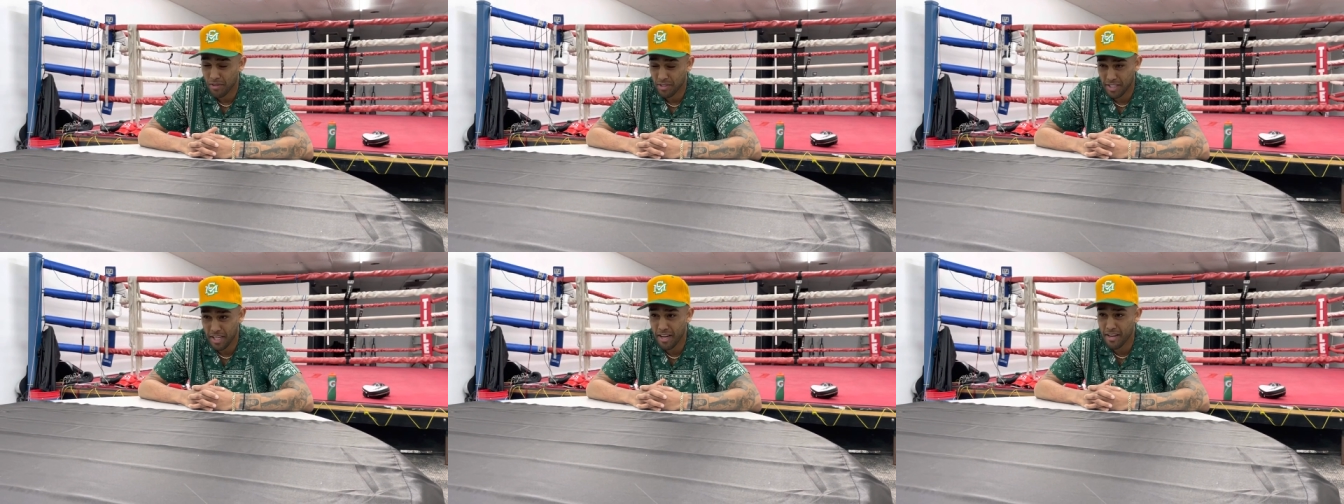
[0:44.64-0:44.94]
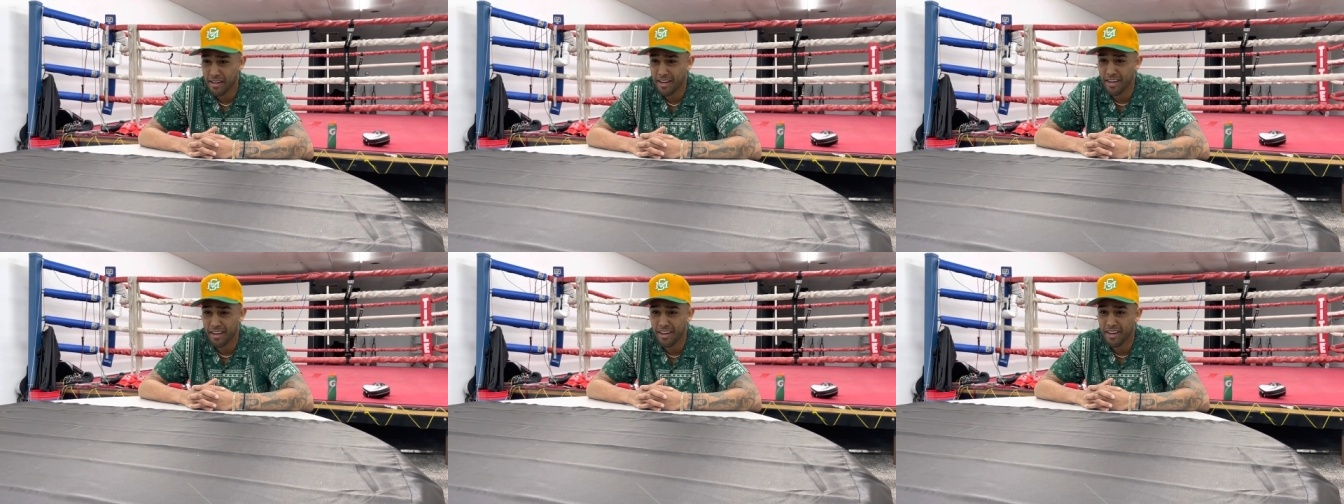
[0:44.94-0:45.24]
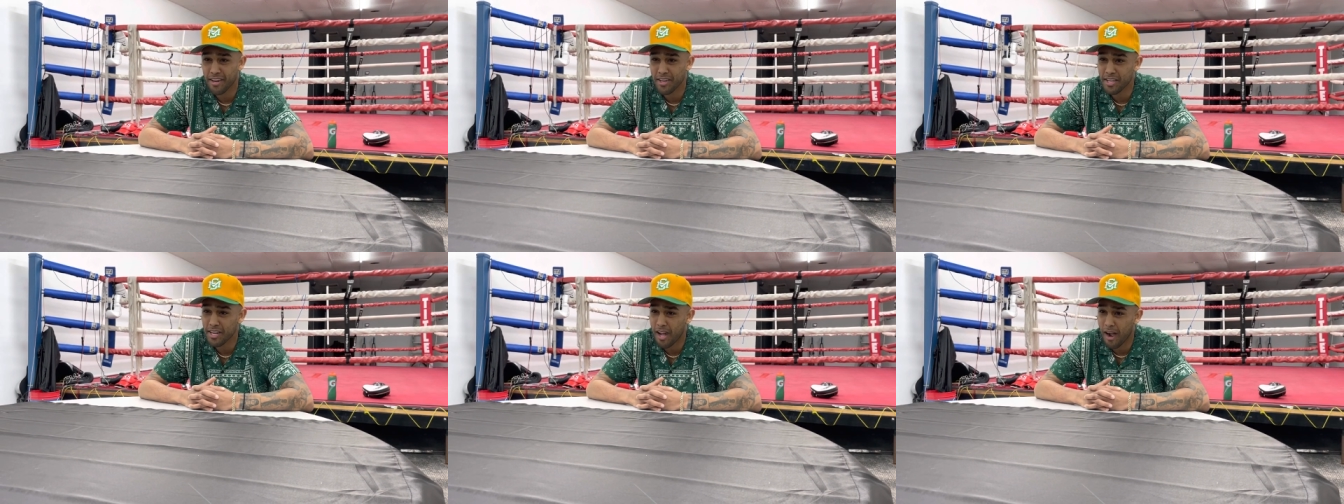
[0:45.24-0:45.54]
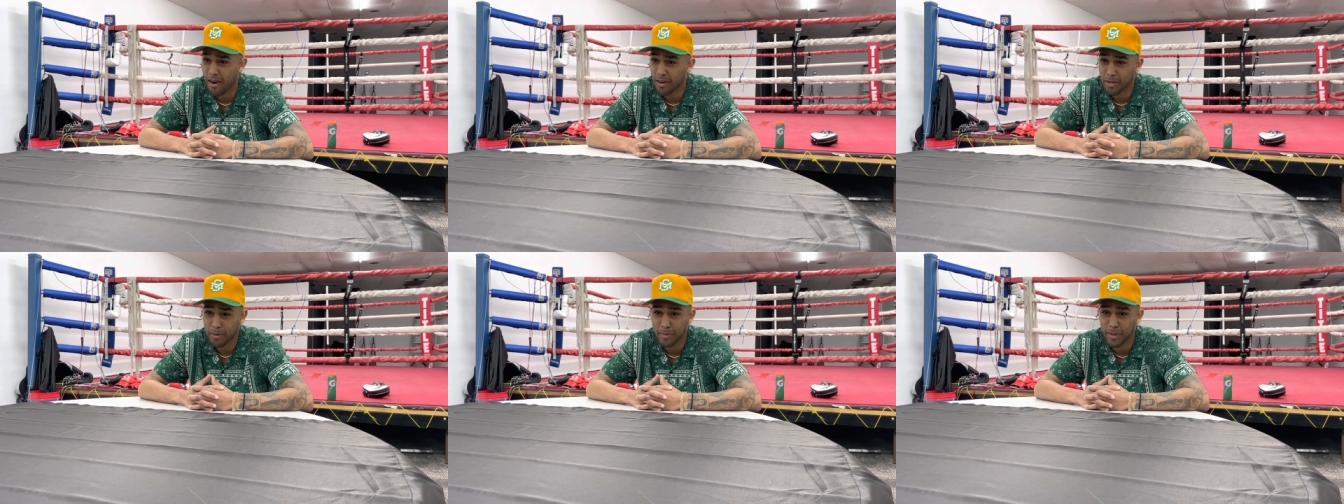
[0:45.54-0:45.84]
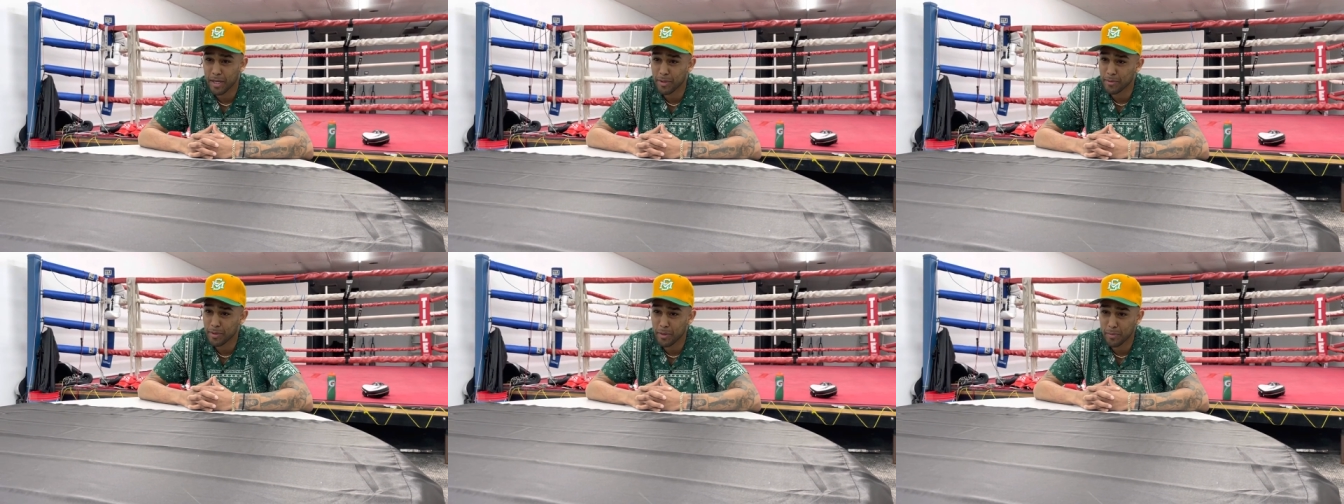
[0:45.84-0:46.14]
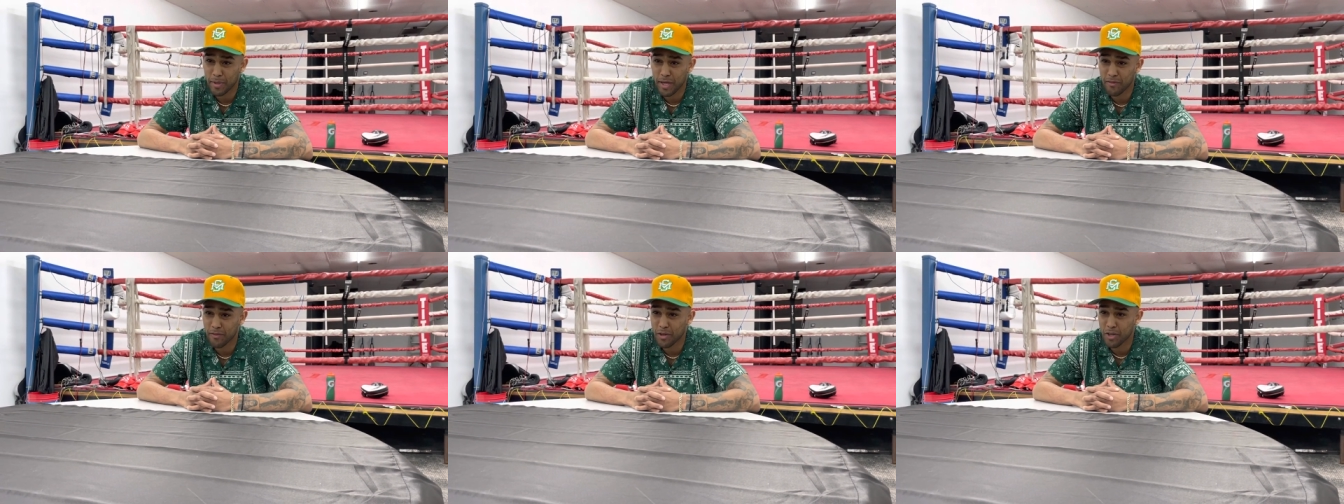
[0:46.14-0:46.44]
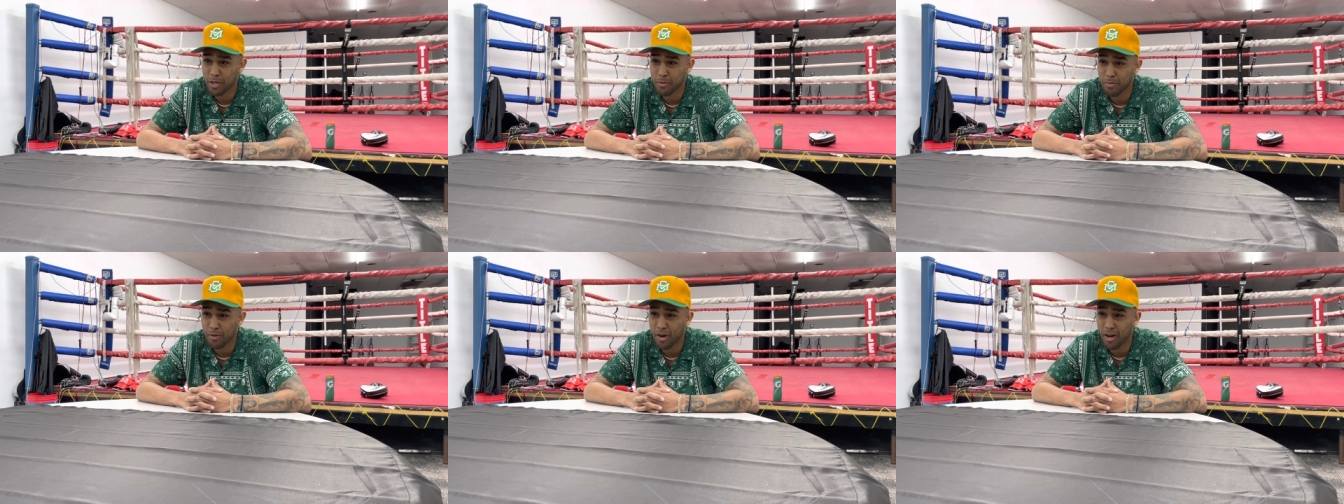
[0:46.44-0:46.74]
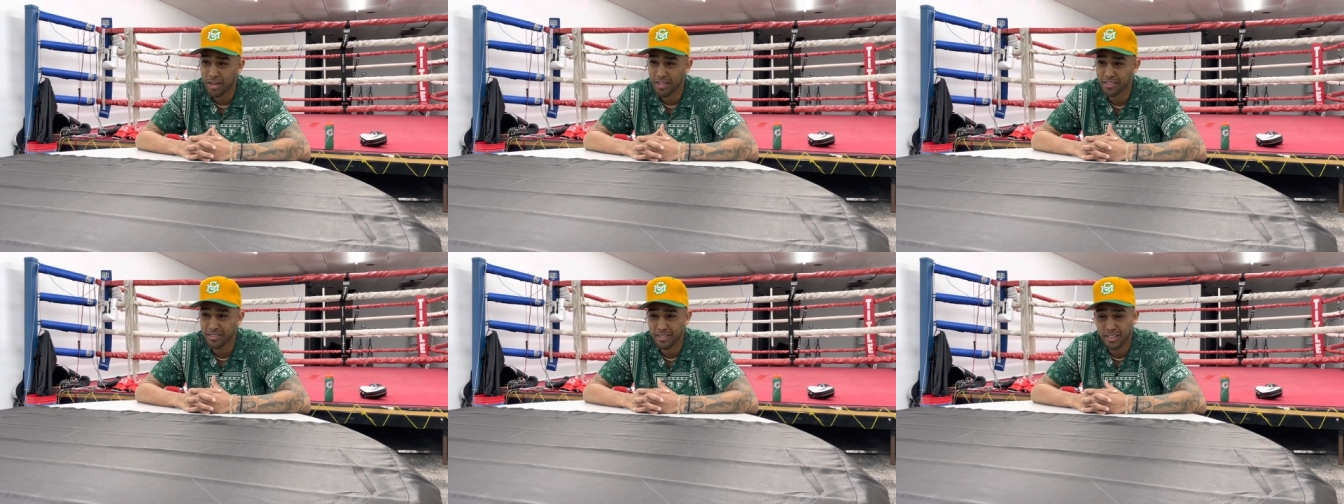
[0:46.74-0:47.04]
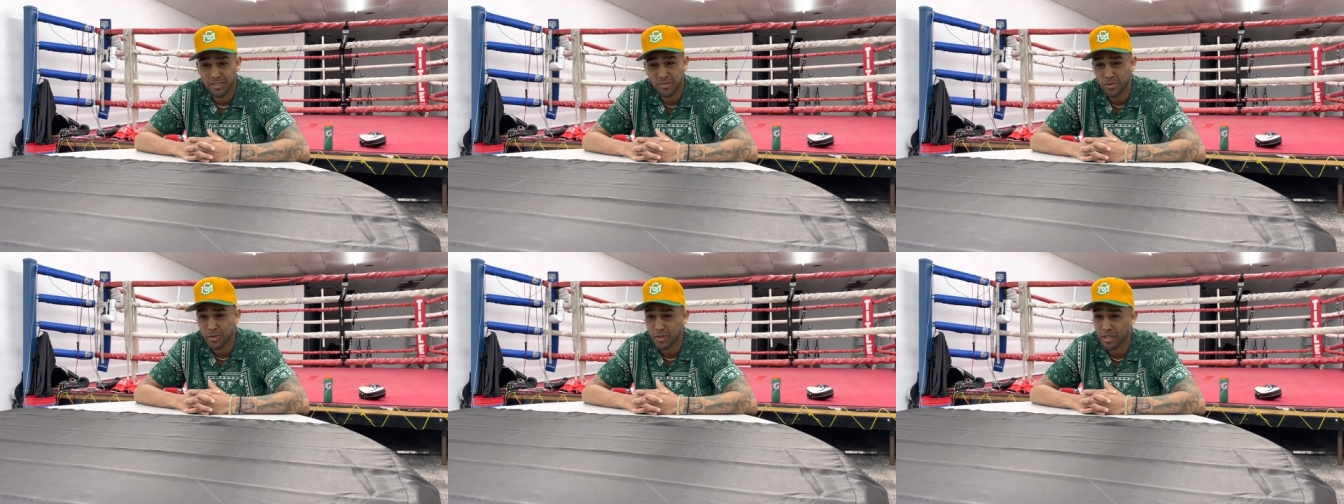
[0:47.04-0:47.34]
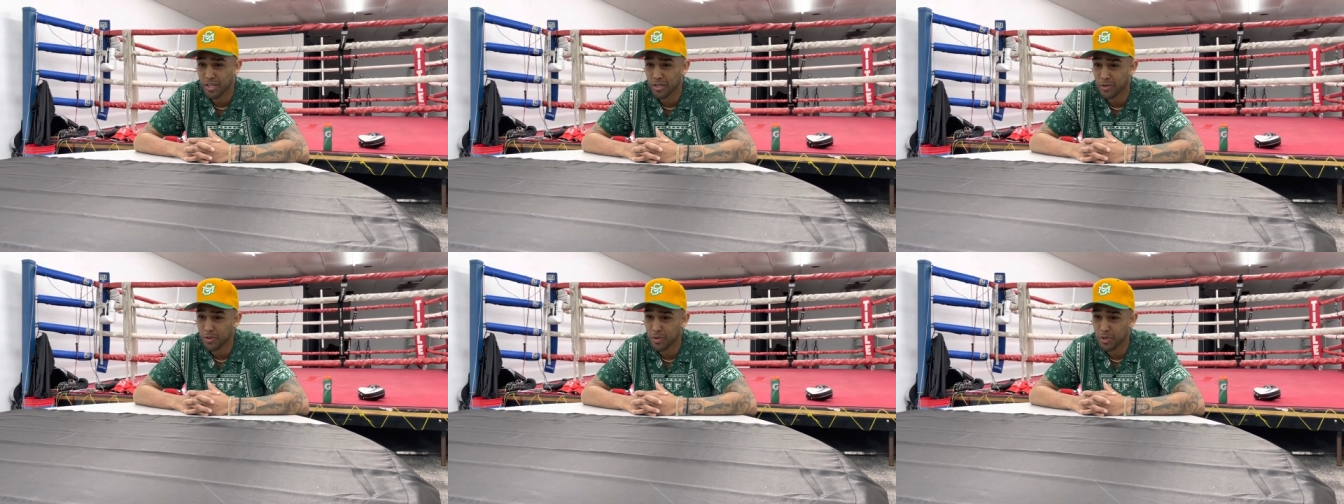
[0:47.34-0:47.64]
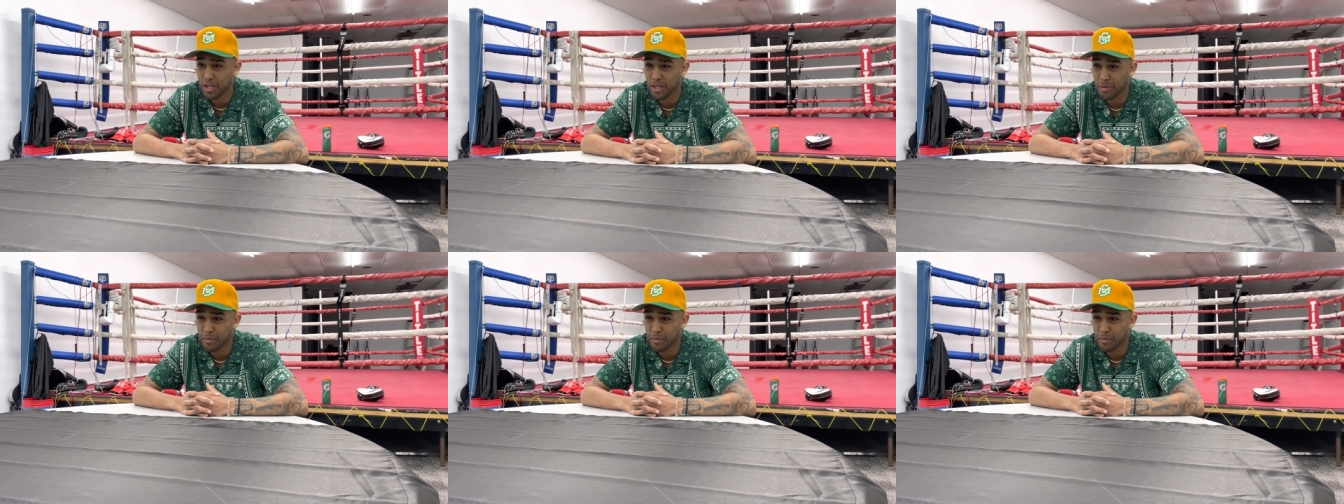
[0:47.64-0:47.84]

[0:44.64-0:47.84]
Yeah, hell yeah. Up at Birdie Park. That's where I grew up.